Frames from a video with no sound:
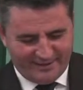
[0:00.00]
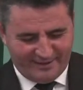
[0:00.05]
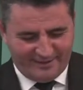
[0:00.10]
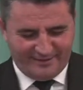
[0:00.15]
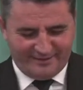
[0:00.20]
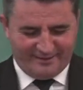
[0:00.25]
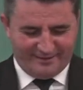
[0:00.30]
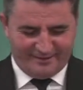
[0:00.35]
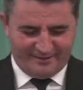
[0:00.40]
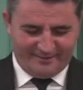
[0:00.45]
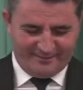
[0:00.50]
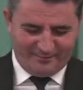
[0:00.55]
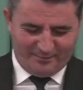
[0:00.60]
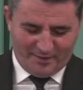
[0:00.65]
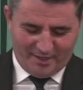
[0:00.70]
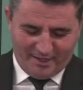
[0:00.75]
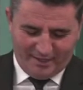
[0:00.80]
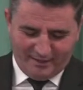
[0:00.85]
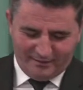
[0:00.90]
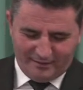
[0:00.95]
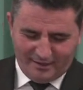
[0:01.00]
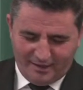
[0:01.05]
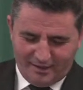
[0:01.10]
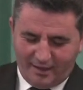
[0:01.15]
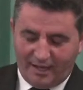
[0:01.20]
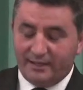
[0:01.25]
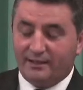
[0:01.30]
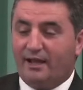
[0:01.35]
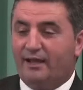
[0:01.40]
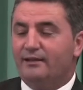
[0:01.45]
And
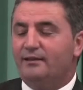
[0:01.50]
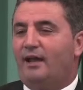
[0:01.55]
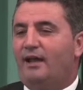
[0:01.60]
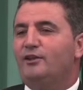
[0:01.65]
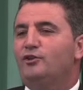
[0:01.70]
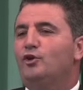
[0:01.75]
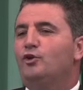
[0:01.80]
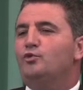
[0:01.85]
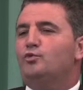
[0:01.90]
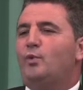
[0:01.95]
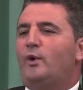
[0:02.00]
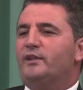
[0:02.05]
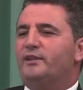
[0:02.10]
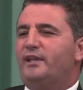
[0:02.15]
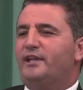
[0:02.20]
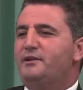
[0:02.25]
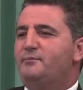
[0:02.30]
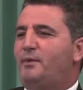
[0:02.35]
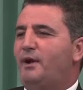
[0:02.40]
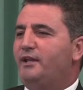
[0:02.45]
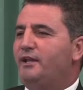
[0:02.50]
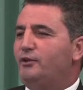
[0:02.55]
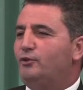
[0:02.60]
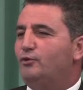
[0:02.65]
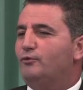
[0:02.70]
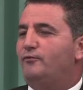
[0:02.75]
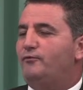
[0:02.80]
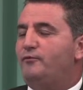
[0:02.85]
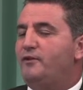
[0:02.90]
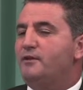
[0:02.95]
I don't want anybody to
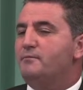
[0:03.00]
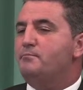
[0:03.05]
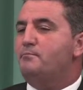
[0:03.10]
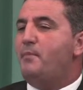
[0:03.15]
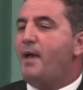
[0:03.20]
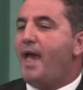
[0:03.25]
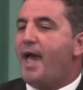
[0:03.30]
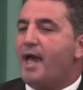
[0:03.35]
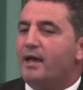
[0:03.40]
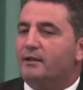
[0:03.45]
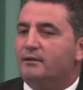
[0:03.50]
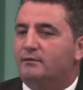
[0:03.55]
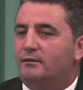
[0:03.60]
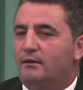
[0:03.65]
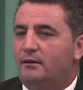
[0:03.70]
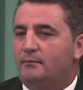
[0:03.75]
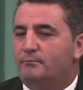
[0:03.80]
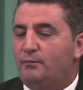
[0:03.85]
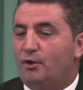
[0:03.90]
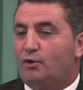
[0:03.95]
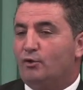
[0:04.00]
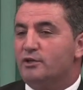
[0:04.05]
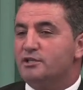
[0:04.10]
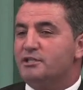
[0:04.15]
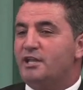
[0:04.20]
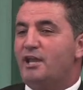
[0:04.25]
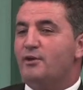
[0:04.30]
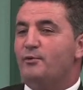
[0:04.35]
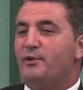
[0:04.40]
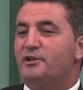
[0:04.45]
feel bad because
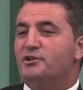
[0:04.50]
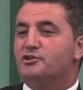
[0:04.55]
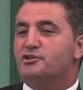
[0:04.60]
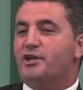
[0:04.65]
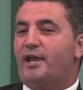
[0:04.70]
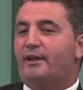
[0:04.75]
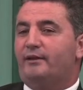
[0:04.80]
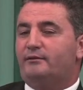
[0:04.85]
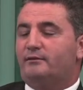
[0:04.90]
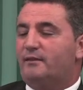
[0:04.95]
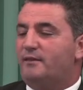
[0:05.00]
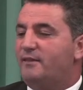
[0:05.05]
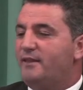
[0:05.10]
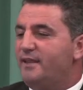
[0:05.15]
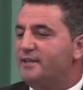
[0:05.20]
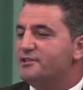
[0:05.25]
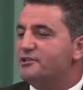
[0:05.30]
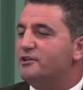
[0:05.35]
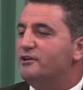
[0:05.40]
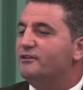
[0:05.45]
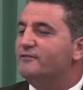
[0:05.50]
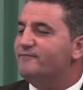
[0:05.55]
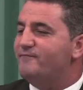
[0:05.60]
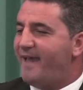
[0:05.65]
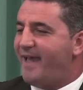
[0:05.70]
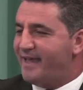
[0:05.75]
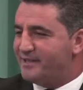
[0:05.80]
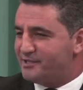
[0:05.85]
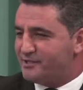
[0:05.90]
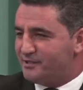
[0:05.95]
they reject these
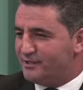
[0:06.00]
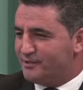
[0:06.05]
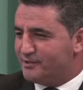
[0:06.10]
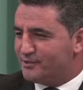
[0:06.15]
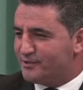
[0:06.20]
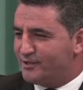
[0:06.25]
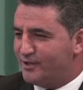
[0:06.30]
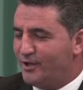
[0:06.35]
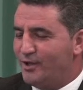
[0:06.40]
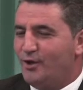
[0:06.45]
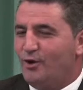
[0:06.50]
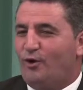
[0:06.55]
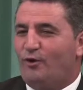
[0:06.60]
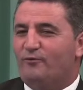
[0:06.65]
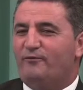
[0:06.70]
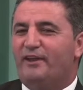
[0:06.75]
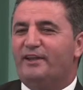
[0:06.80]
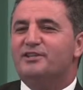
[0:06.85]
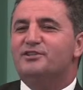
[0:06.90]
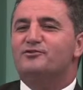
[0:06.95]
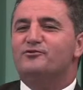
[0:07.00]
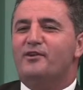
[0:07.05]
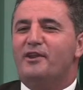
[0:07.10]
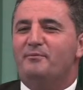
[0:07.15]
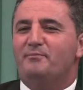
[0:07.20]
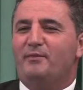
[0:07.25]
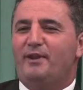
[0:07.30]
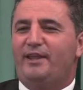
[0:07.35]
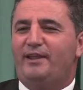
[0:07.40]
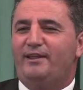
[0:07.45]
advances of
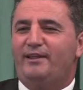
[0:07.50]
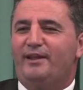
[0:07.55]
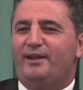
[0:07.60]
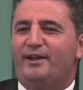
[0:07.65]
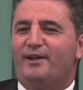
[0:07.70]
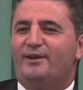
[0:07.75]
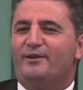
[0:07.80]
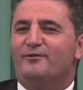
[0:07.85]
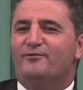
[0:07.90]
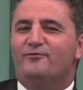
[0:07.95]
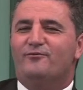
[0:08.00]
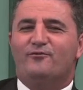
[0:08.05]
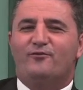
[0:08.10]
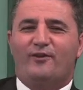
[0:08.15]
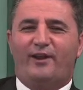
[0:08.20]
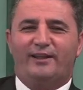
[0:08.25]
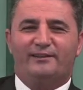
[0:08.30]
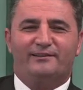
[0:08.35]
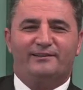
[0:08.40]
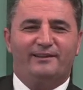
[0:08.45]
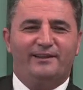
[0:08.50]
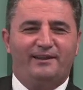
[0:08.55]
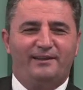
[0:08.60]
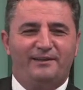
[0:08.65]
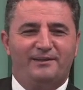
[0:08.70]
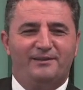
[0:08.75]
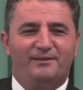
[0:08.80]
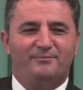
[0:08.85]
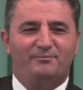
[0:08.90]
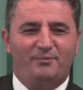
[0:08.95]
extremely friendly
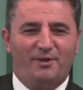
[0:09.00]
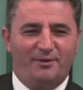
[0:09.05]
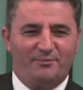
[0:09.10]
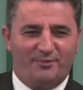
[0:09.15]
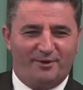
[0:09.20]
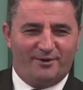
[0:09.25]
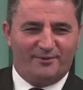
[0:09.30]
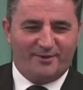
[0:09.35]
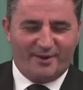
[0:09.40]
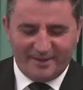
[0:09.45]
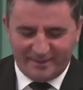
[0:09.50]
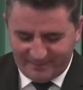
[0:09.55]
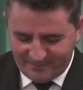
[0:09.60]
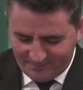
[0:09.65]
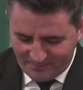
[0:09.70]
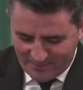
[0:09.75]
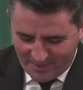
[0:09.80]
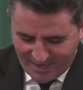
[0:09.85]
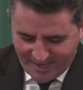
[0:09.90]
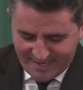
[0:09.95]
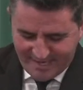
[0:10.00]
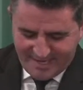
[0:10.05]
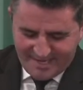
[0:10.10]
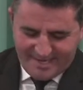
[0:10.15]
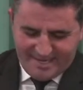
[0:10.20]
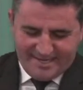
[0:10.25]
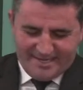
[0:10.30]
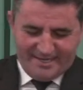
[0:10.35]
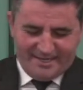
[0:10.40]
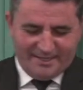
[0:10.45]
people, right?
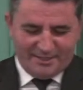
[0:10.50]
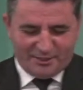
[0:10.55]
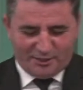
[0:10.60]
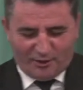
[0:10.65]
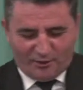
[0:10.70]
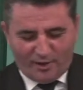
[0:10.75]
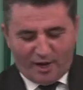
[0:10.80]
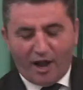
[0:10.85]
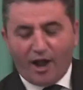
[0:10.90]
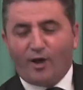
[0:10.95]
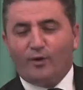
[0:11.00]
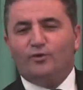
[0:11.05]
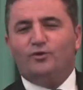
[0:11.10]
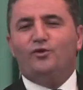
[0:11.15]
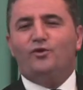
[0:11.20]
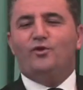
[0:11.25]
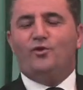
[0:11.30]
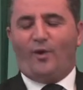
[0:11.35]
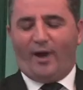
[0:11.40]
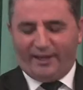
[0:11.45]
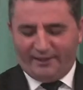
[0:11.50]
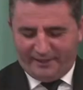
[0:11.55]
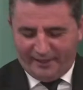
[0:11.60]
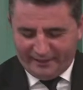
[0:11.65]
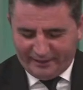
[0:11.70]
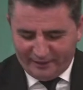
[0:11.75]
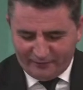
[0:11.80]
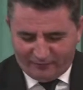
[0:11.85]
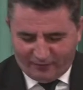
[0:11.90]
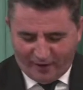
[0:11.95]
So how do you
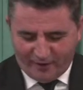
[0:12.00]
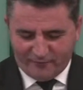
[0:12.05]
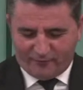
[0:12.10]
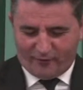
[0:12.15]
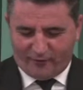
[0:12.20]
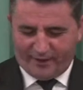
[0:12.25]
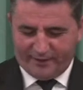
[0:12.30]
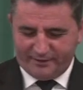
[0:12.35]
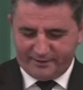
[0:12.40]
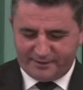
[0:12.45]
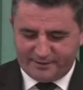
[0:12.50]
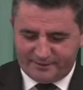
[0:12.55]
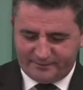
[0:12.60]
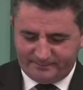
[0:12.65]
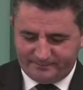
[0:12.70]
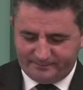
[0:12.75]
identify friends?